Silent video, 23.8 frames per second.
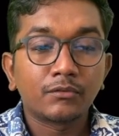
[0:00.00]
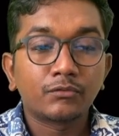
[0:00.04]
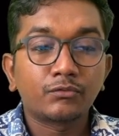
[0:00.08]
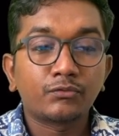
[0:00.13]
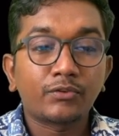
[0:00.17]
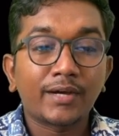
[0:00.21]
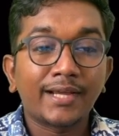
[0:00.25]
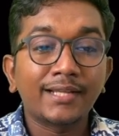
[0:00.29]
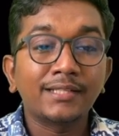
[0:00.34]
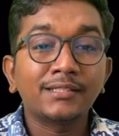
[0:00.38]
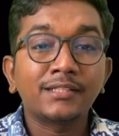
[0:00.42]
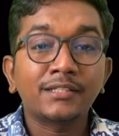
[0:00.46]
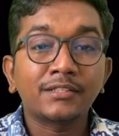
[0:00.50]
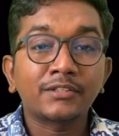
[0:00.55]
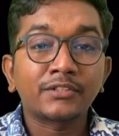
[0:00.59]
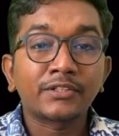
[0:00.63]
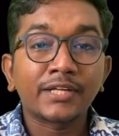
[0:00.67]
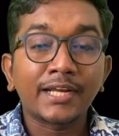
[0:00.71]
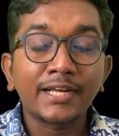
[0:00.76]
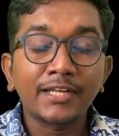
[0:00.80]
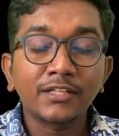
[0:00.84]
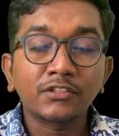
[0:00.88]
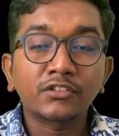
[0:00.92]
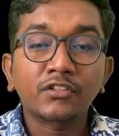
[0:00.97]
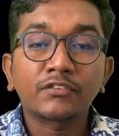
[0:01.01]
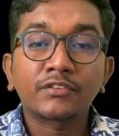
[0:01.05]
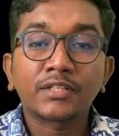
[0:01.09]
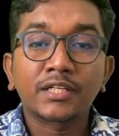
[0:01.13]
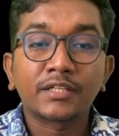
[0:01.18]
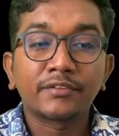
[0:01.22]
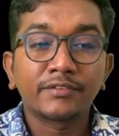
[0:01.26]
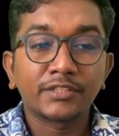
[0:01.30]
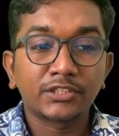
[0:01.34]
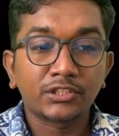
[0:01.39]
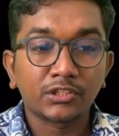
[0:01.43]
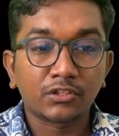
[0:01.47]
Find the radius of
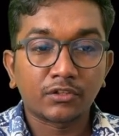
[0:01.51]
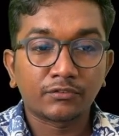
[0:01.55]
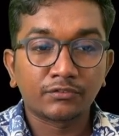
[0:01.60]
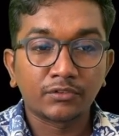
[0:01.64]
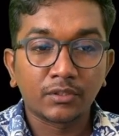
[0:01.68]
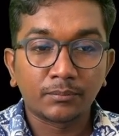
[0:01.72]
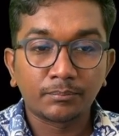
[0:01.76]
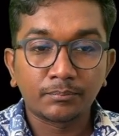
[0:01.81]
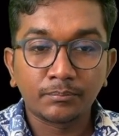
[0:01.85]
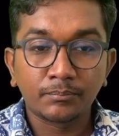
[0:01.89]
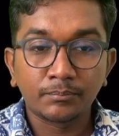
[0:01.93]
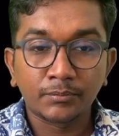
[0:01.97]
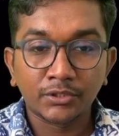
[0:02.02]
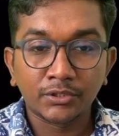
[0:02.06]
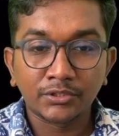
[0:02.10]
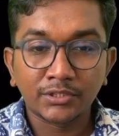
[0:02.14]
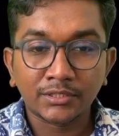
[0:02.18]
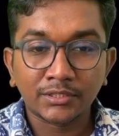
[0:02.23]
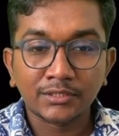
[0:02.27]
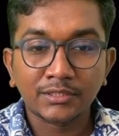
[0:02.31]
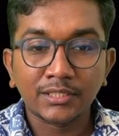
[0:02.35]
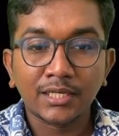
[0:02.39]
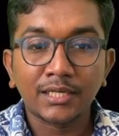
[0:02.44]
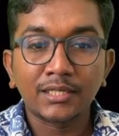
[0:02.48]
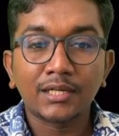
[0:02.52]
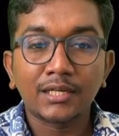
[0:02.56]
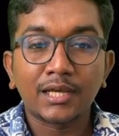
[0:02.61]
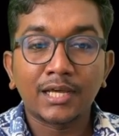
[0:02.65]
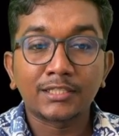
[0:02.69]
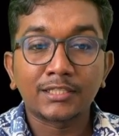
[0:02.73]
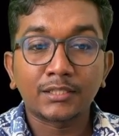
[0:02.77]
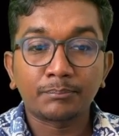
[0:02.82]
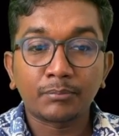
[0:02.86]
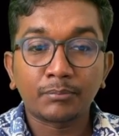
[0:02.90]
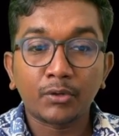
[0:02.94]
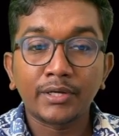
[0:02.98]
curvature of the projectile
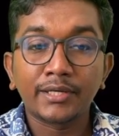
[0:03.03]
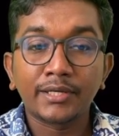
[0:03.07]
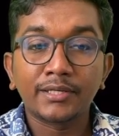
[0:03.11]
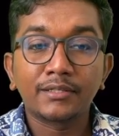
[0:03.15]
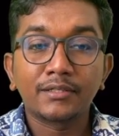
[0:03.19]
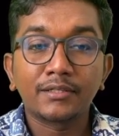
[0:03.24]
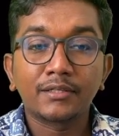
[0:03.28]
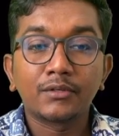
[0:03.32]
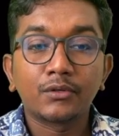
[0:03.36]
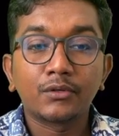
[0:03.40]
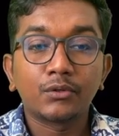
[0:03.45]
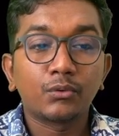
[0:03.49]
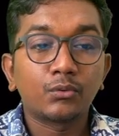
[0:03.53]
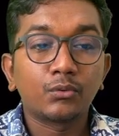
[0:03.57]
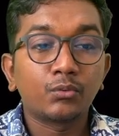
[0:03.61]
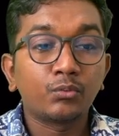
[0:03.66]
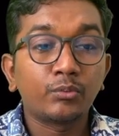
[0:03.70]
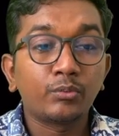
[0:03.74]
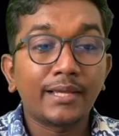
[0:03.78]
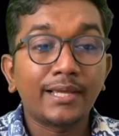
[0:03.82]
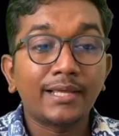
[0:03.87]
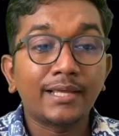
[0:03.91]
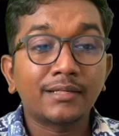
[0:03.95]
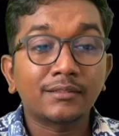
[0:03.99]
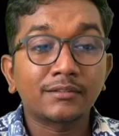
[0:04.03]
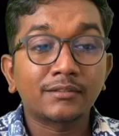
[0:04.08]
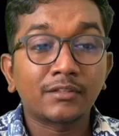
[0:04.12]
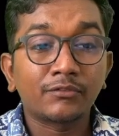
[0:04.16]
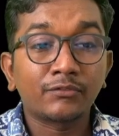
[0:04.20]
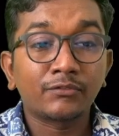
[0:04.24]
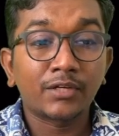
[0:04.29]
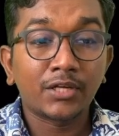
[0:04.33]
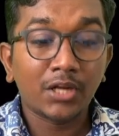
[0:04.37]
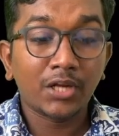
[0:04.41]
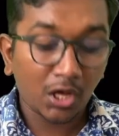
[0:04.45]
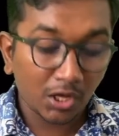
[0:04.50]
at a point where the
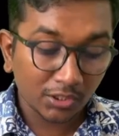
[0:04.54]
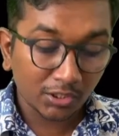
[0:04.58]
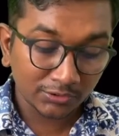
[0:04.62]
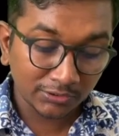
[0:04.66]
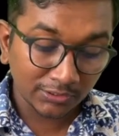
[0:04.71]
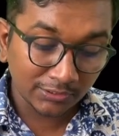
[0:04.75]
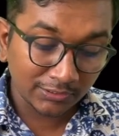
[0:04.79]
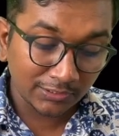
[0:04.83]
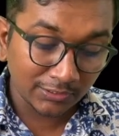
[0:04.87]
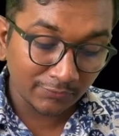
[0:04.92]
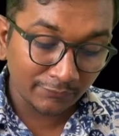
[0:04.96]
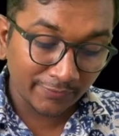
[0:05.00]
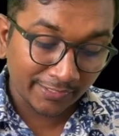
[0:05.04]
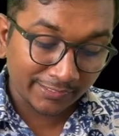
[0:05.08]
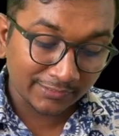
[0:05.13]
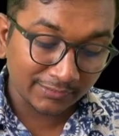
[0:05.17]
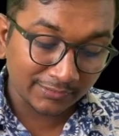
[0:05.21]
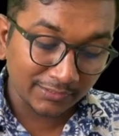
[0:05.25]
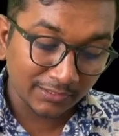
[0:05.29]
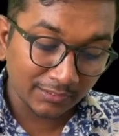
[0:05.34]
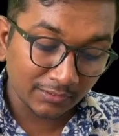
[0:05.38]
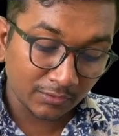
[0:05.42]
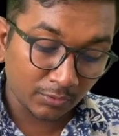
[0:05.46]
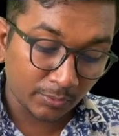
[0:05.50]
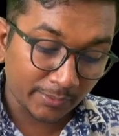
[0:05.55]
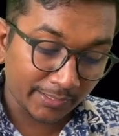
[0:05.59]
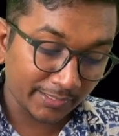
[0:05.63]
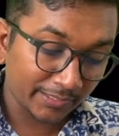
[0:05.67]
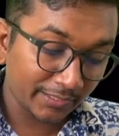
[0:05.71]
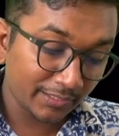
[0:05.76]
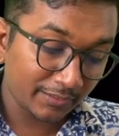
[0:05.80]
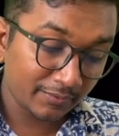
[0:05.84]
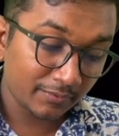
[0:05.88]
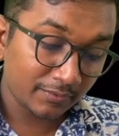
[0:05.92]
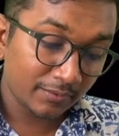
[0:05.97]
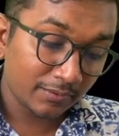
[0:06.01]
velocity vector,
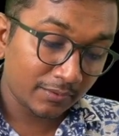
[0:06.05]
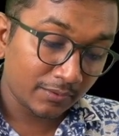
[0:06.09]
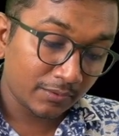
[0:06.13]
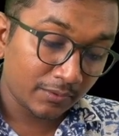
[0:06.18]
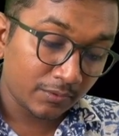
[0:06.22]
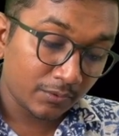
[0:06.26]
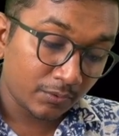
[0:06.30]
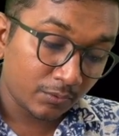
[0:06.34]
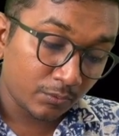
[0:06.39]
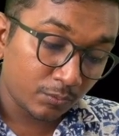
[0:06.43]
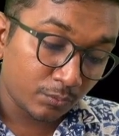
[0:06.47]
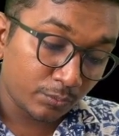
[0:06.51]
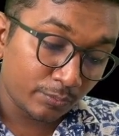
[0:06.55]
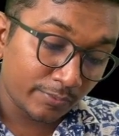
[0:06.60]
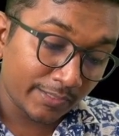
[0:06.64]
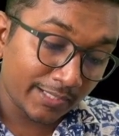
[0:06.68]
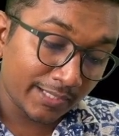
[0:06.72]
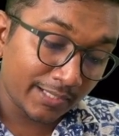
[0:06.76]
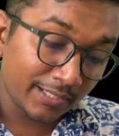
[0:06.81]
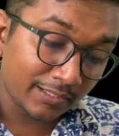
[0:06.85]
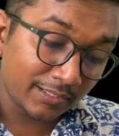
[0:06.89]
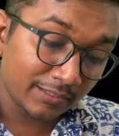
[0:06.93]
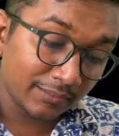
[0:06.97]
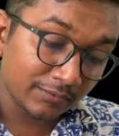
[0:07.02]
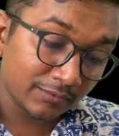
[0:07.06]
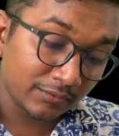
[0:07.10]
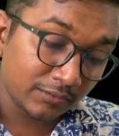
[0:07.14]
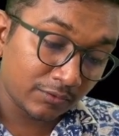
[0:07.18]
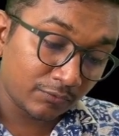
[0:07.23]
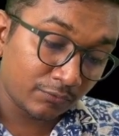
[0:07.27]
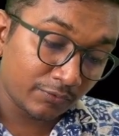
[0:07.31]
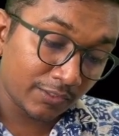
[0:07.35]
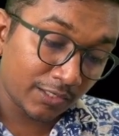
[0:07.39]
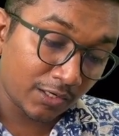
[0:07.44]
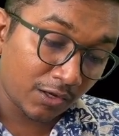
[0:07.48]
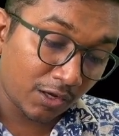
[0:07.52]
where the
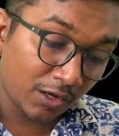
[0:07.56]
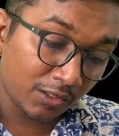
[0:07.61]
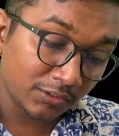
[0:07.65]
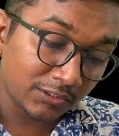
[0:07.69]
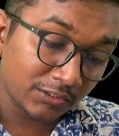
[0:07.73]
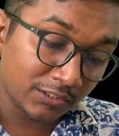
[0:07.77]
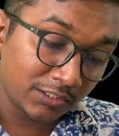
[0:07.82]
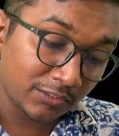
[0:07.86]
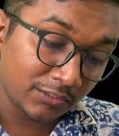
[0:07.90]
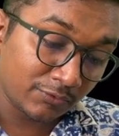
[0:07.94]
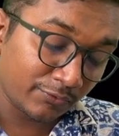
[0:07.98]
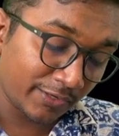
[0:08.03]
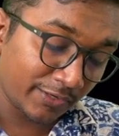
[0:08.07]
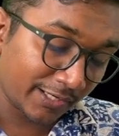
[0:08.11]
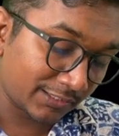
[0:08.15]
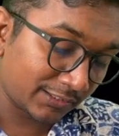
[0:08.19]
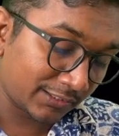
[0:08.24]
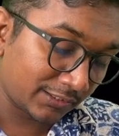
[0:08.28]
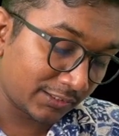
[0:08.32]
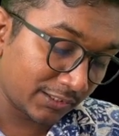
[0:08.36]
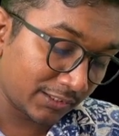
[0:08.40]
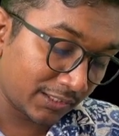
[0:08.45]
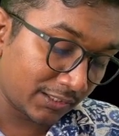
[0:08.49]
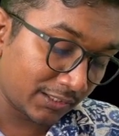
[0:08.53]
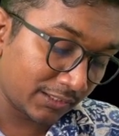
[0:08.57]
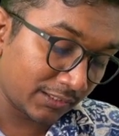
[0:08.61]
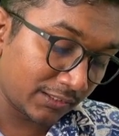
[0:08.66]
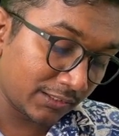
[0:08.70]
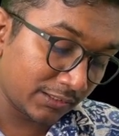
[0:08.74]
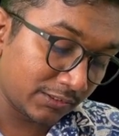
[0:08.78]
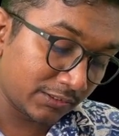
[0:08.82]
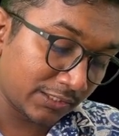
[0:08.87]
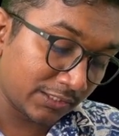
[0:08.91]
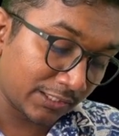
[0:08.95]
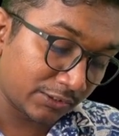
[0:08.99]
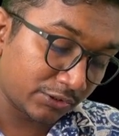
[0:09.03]
velocity vector
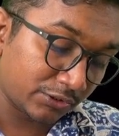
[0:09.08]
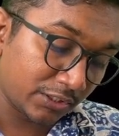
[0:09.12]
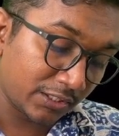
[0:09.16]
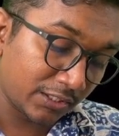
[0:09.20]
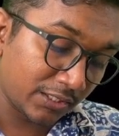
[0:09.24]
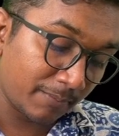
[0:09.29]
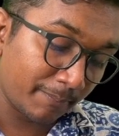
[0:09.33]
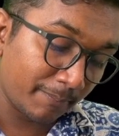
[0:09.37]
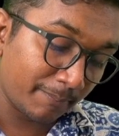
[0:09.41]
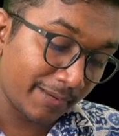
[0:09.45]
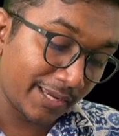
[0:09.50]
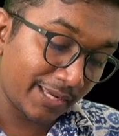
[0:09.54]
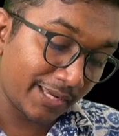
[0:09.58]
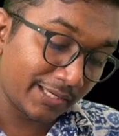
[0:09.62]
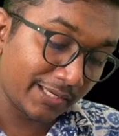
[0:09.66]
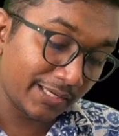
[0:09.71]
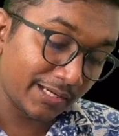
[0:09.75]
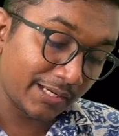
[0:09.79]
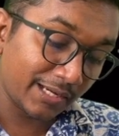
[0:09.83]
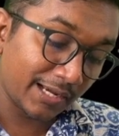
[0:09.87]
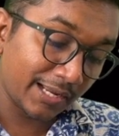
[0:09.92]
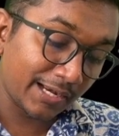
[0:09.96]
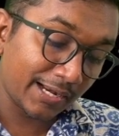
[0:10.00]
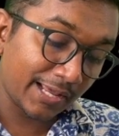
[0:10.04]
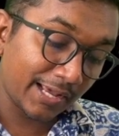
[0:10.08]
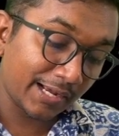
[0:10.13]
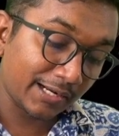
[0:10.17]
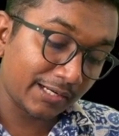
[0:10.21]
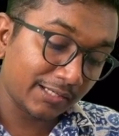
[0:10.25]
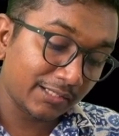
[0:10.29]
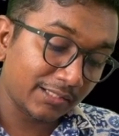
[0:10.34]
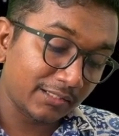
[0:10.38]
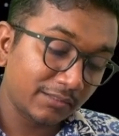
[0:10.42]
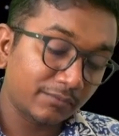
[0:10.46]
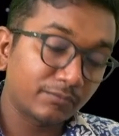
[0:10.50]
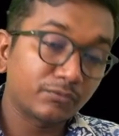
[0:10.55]
is actually making an
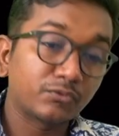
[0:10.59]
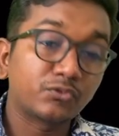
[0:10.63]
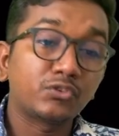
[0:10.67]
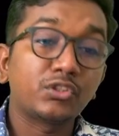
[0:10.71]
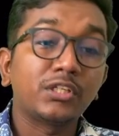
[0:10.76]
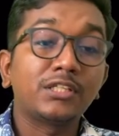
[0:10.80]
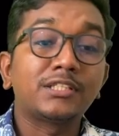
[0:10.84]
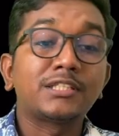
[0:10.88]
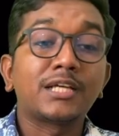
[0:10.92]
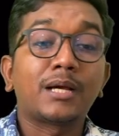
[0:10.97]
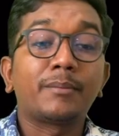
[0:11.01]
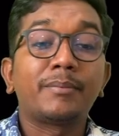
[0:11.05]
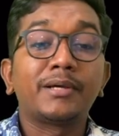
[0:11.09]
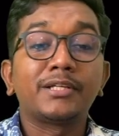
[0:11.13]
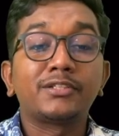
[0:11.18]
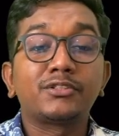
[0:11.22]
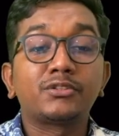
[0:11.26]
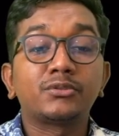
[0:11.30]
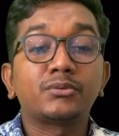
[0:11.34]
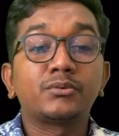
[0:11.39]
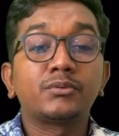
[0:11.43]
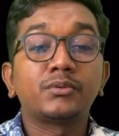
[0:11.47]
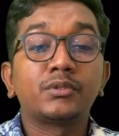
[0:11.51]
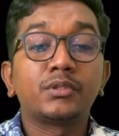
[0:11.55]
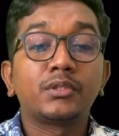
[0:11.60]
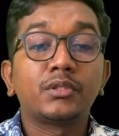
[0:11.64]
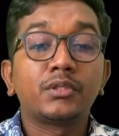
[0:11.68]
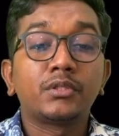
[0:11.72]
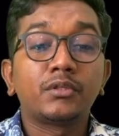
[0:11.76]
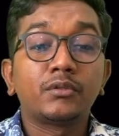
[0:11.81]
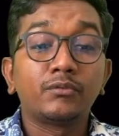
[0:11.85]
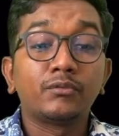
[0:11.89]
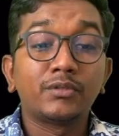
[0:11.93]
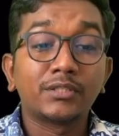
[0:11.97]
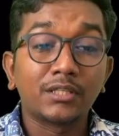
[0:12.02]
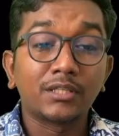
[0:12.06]
angle theta by 2
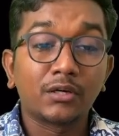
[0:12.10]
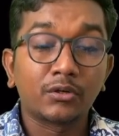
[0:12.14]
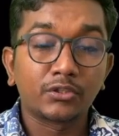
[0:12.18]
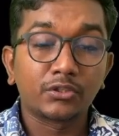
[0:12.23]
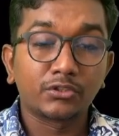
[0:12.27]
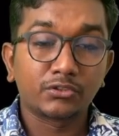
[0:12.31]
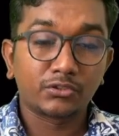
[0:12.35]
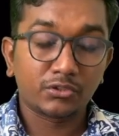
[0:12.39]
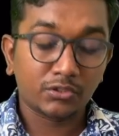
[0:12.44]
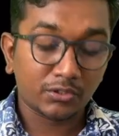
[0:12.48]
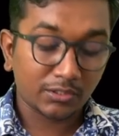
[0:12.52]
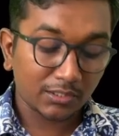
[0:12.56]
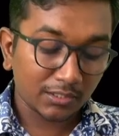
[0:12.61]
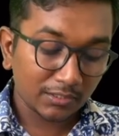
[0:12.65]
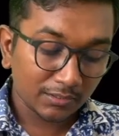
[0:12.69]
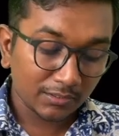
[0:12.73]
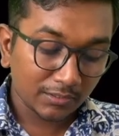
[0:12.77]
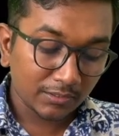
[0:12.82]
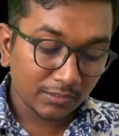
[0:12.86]
with the horizontal.